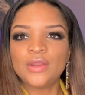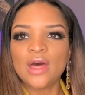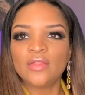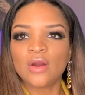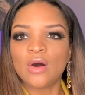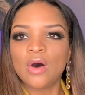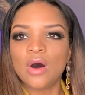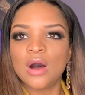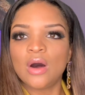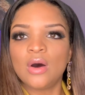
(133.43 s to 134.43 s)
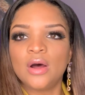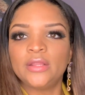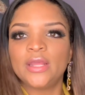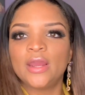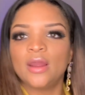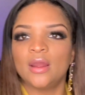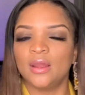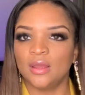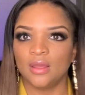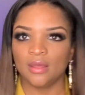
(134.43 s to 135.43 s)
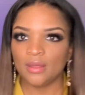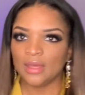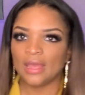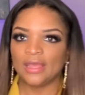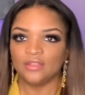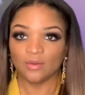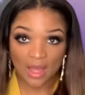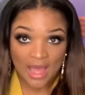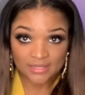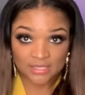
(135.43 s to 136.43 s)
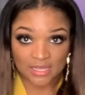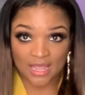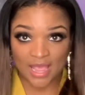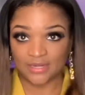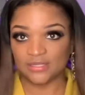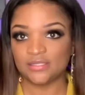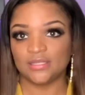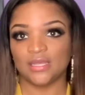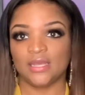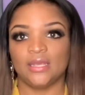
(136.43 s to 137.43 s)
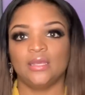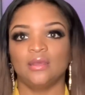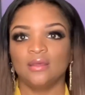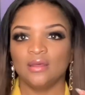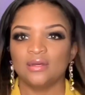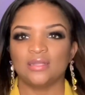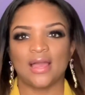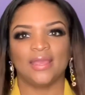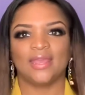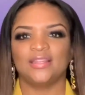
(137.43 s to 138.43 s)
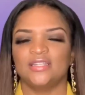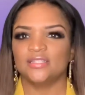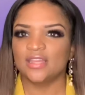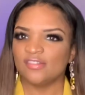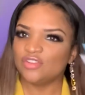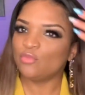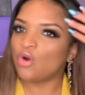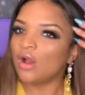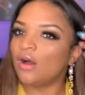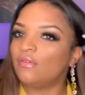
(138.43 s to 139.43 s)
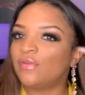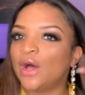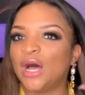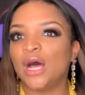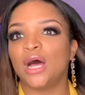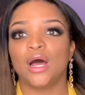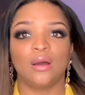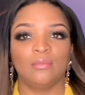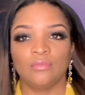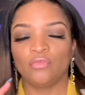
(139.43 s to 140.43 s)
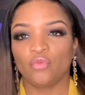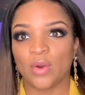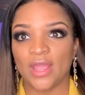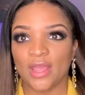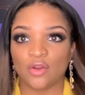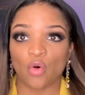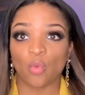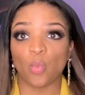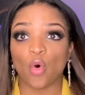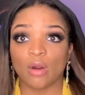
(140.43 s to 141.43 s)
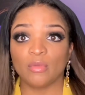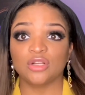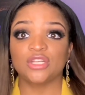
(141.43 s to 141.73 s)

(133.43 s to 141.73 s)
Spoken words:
now they're all on there, and you guys can kind of see, like, it just gives you more of a red or warmer